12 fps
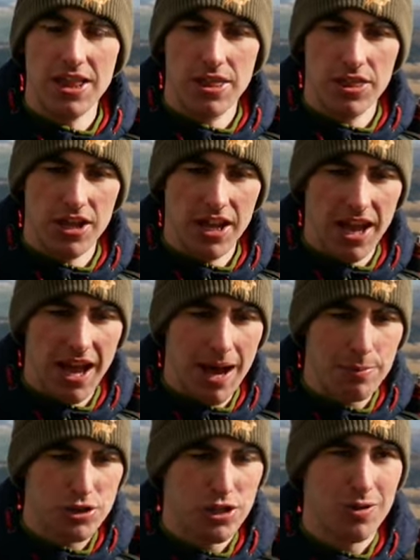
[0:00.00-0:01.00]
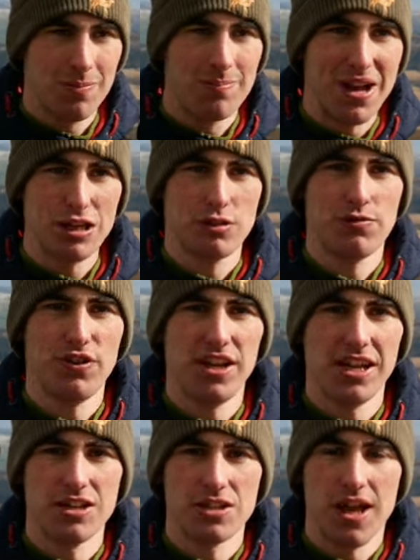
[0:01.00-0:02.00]
the absolute best
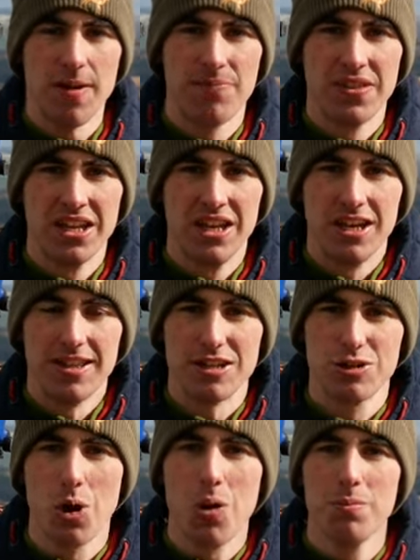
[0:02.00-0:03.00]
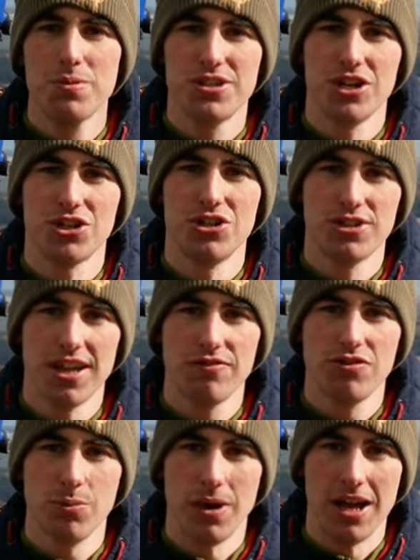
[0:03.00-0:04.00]
thing is that there's compositions
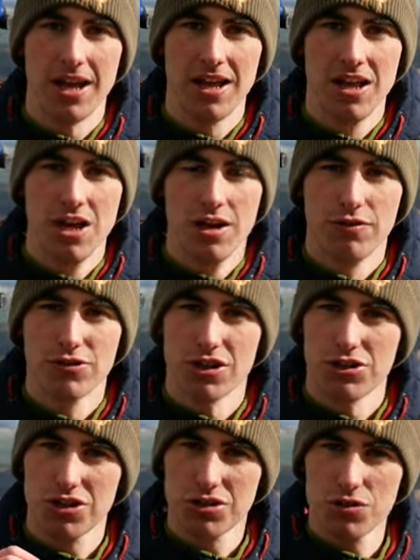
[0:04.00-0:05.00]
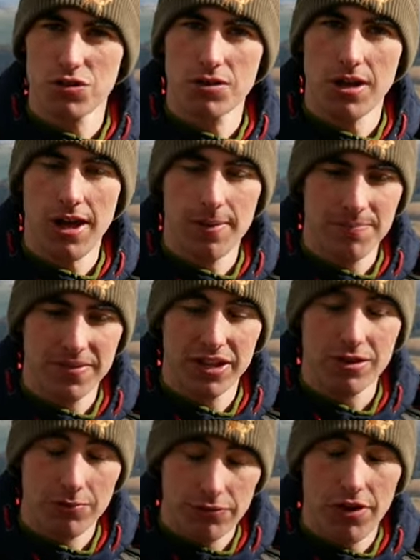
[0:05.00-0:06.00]
everywhere for such a cons- um,
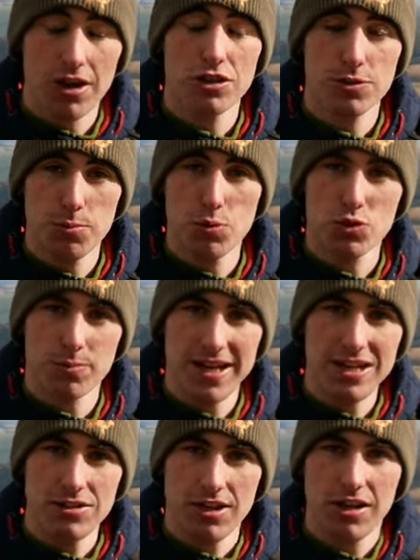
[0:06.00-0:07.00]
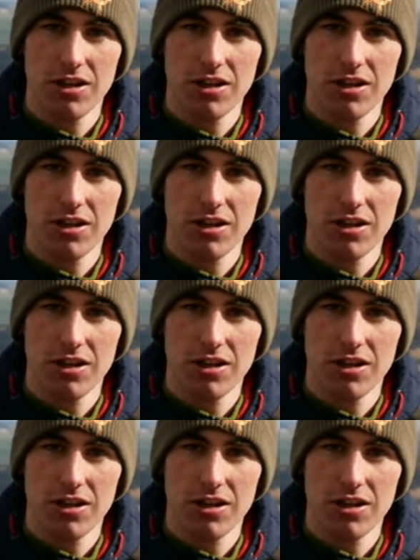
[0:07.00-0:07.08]
confined small space that